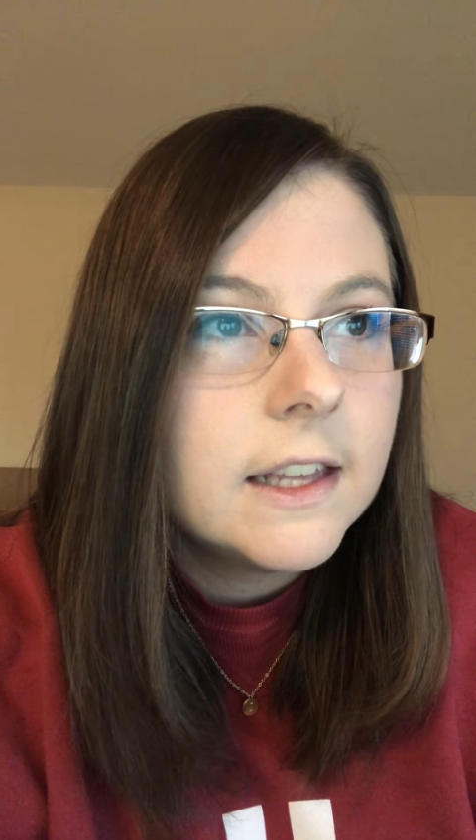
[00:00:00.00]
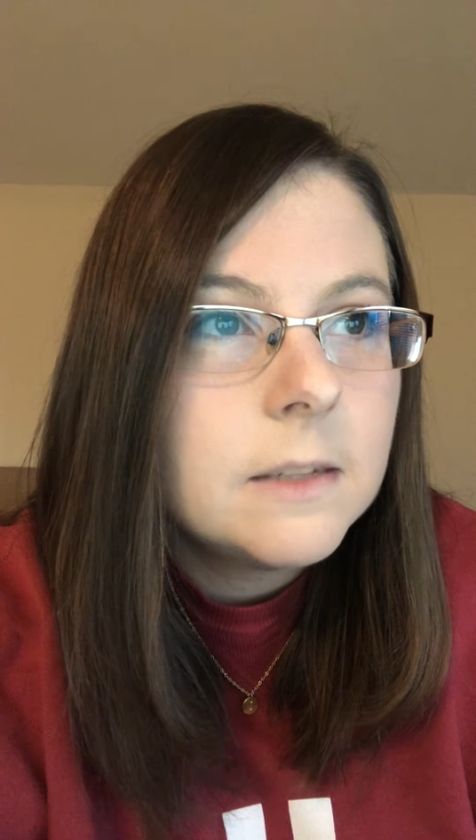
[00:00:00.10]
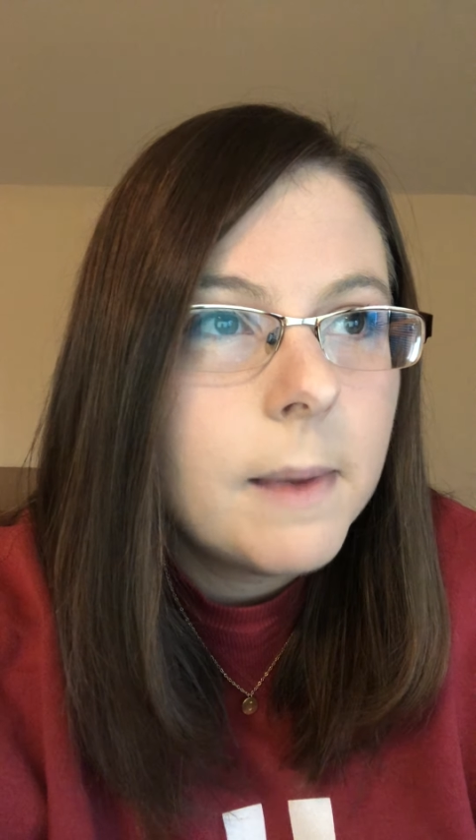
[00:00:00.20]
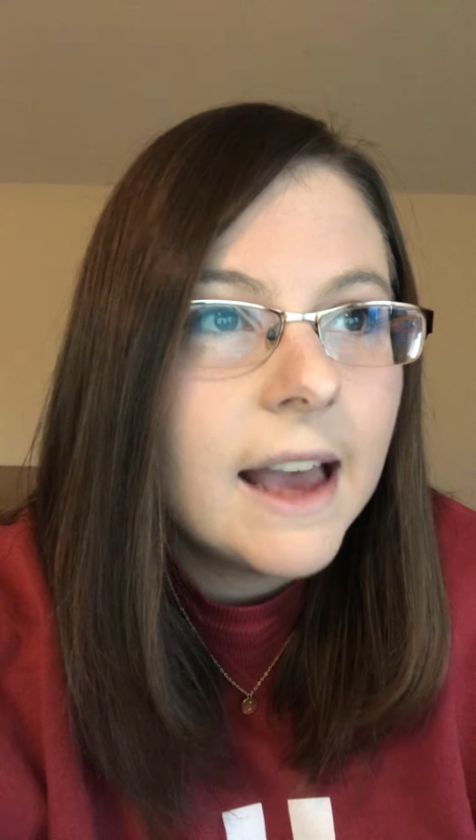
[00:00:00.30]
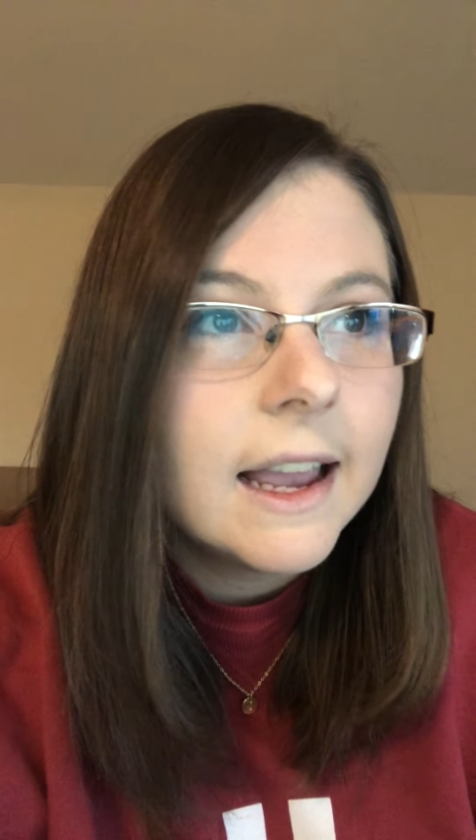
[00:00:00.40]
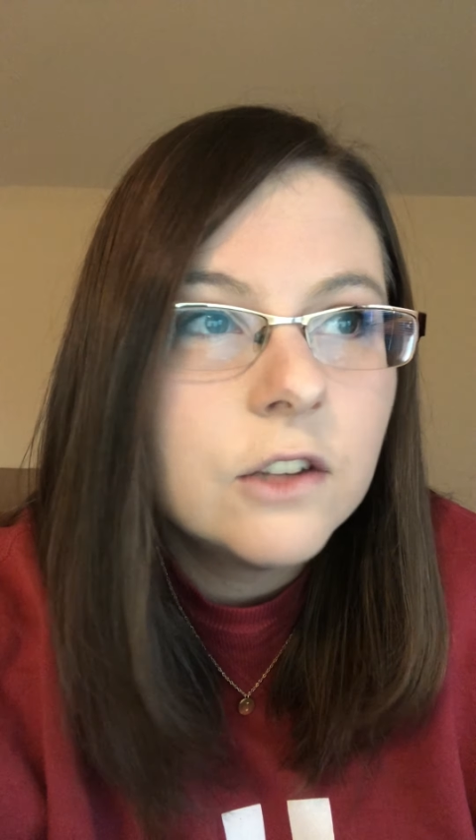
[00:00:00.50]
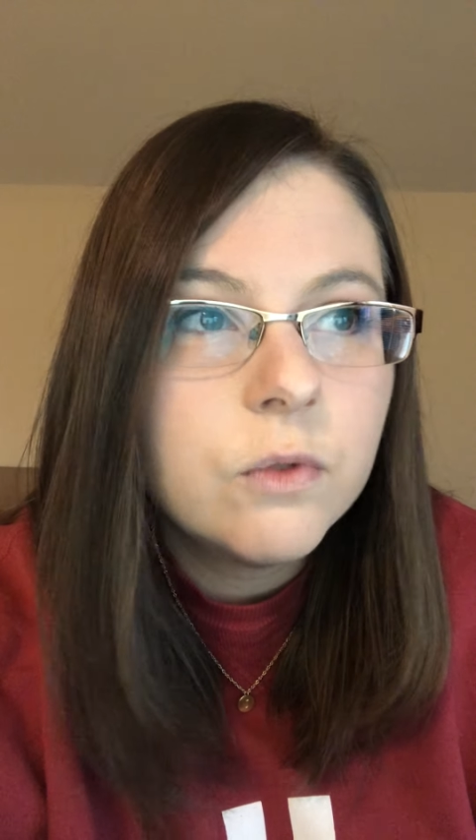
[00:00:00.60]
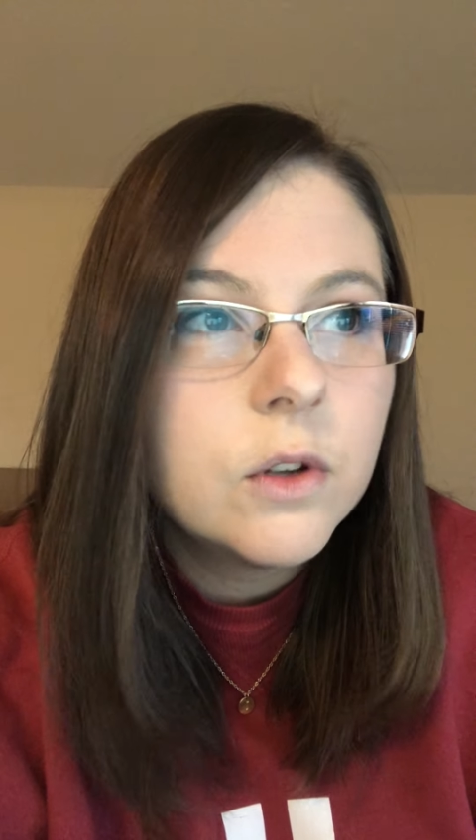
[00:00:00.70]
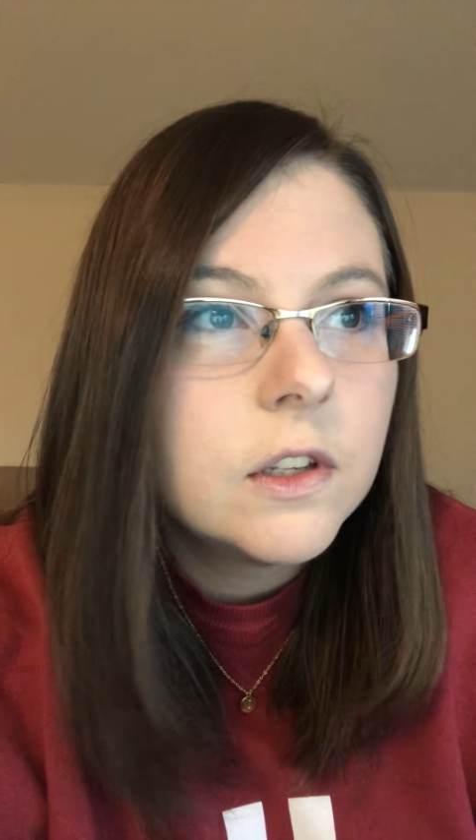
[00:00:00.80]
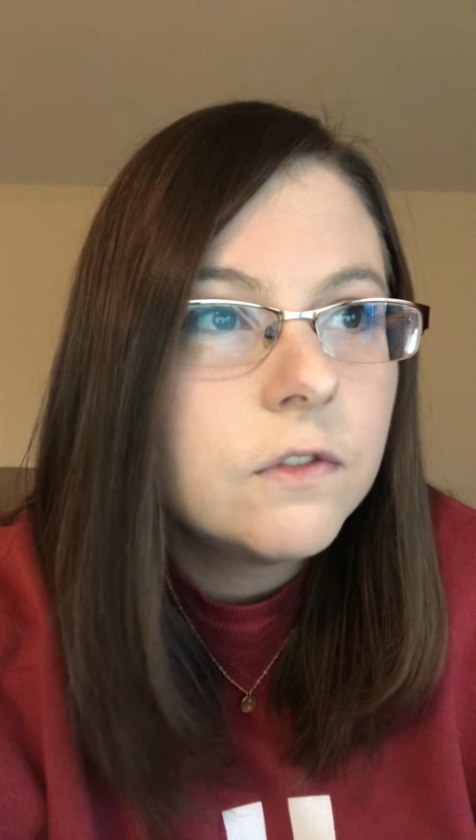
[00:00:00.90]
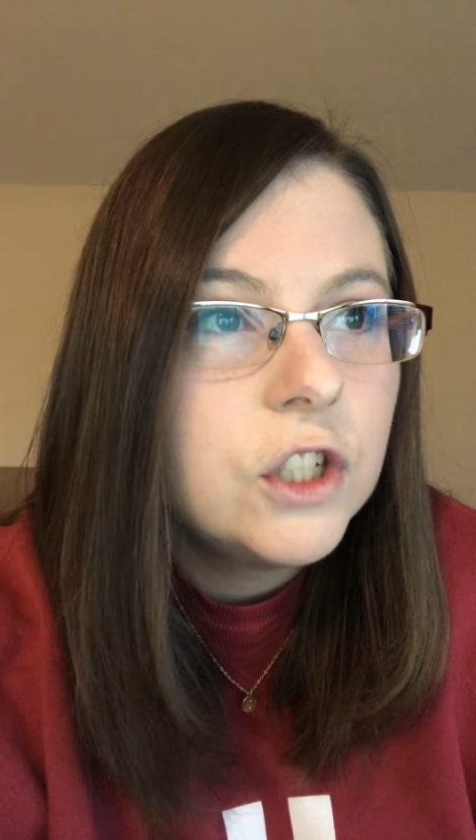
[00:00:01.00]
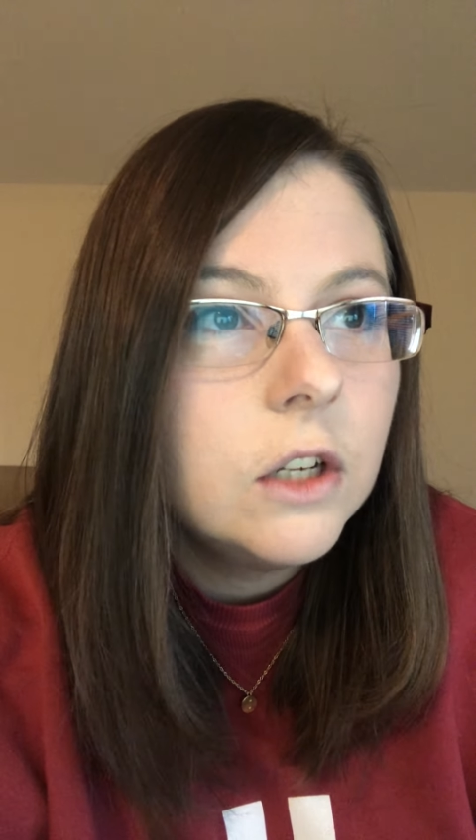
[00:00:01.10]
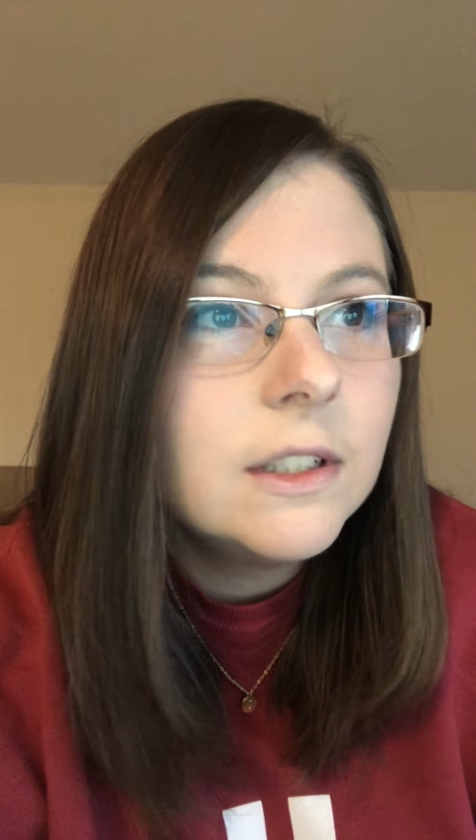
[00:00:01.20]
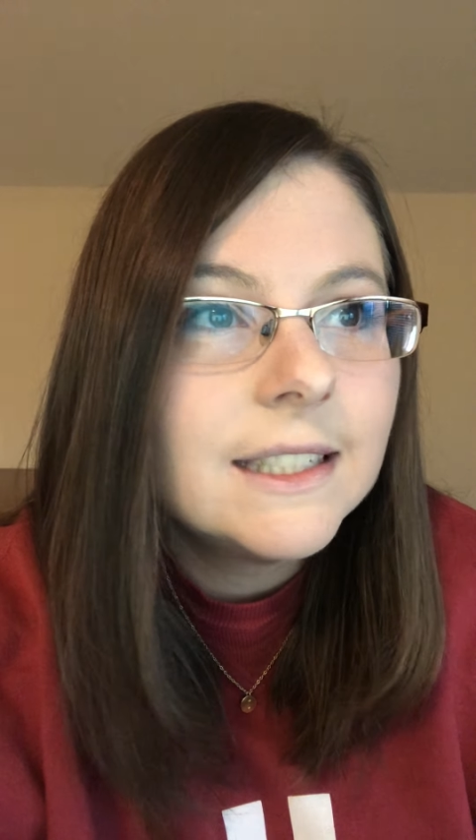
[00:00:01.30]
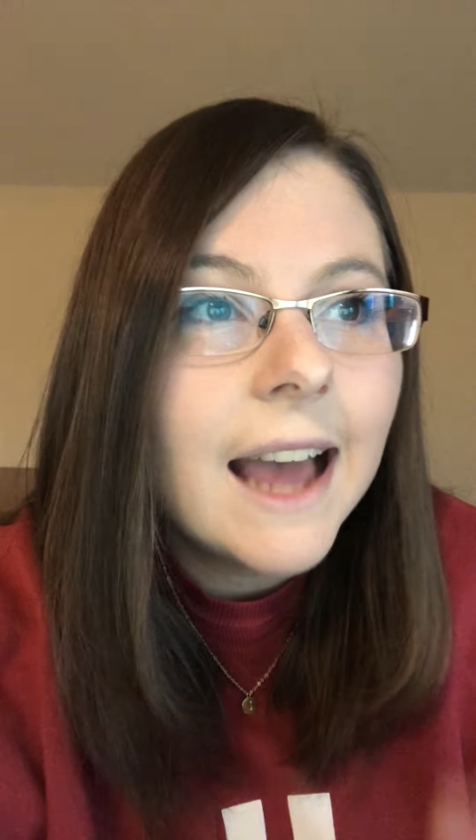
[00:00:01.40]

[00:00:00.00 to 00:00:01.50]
Its back has rows of shields